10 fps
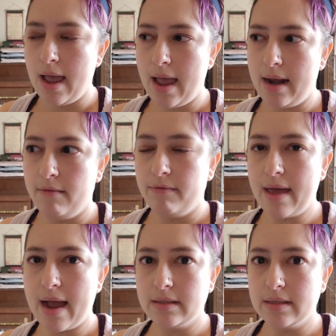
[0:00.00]
And if
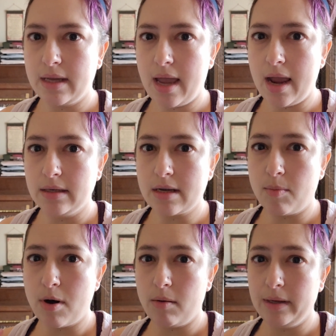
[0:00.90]
that's the case, I'll
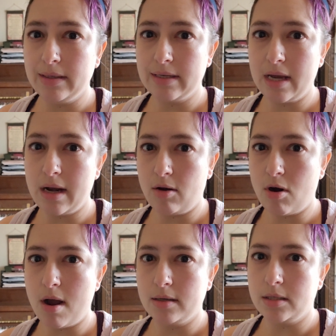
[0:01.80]
probably sit and
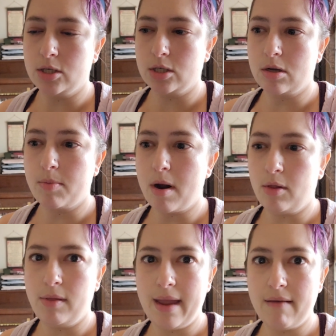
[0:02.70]
cross stitch because I'll
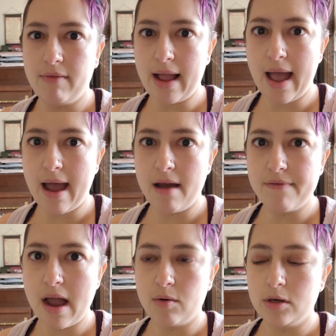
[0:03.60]
probably only have like a half
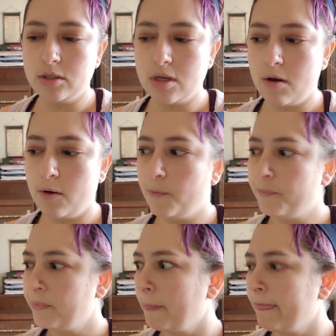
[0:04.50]
hour. So
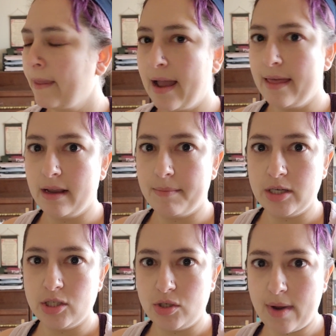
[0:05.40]
I think I
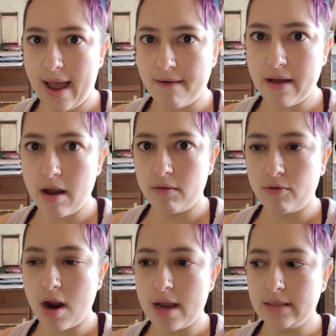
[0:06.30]
might just do a half hour of
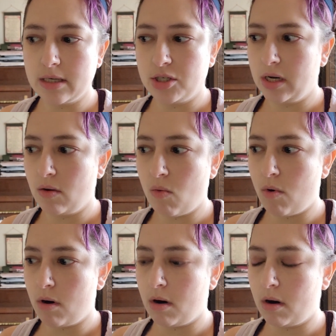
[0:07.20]
cross stitching,
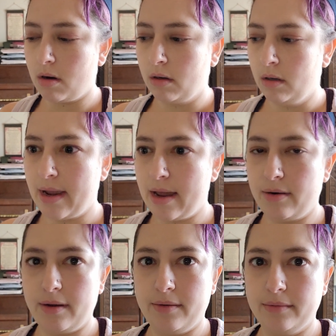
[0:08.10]
or I
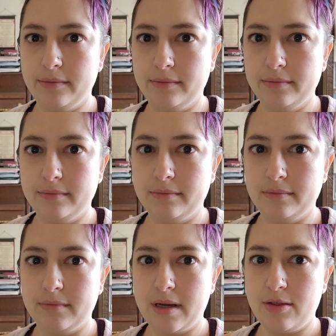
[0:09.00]
don't know,
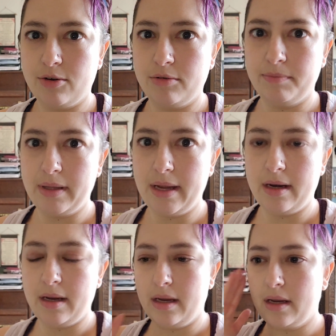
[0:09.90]
other
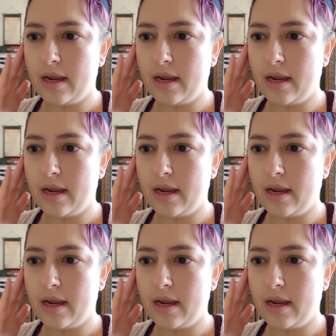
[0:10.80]
planning.